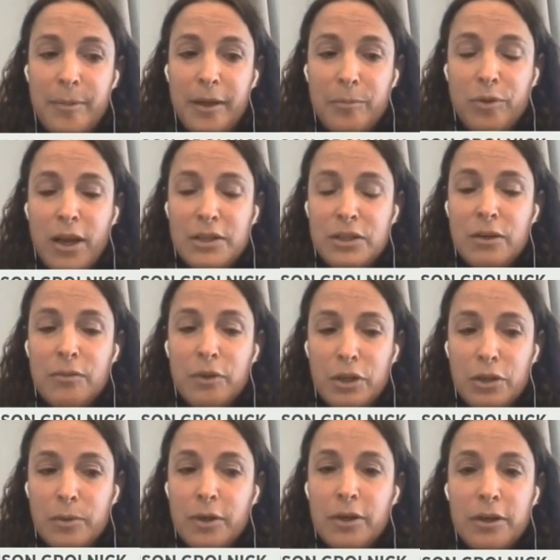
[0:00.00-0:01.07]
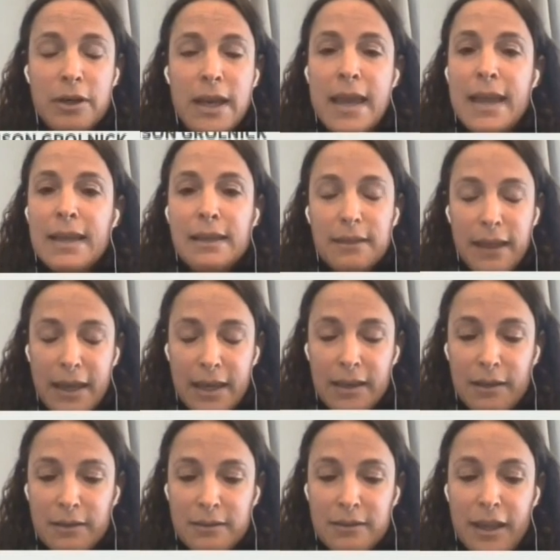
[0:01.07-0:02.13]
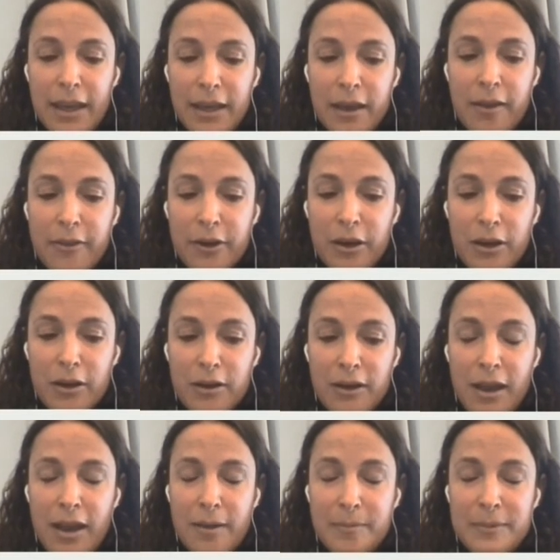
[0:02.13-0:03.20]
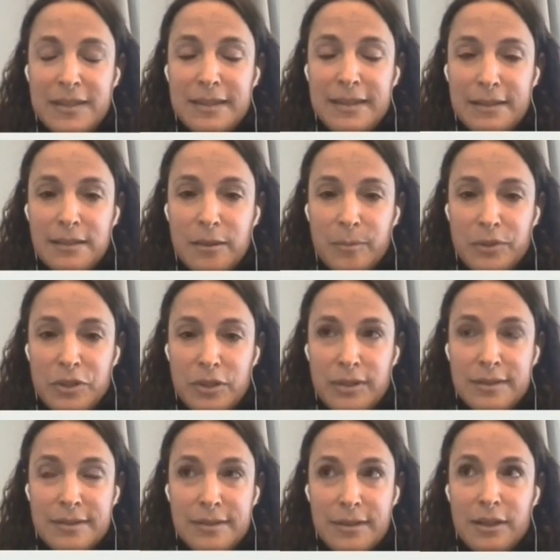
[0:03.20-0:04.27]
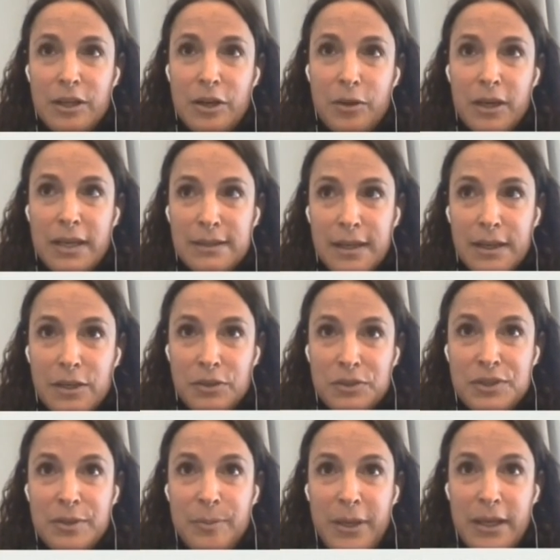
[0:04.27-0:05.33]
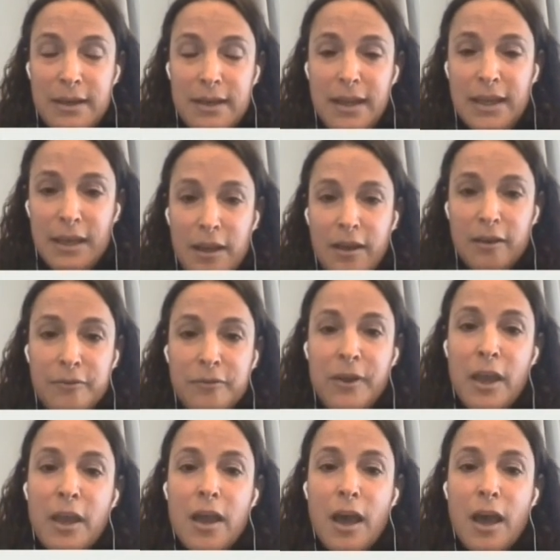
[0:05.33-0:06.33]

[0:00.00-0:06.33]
But Project Renewal like like other um, systems is you know continues to be in need of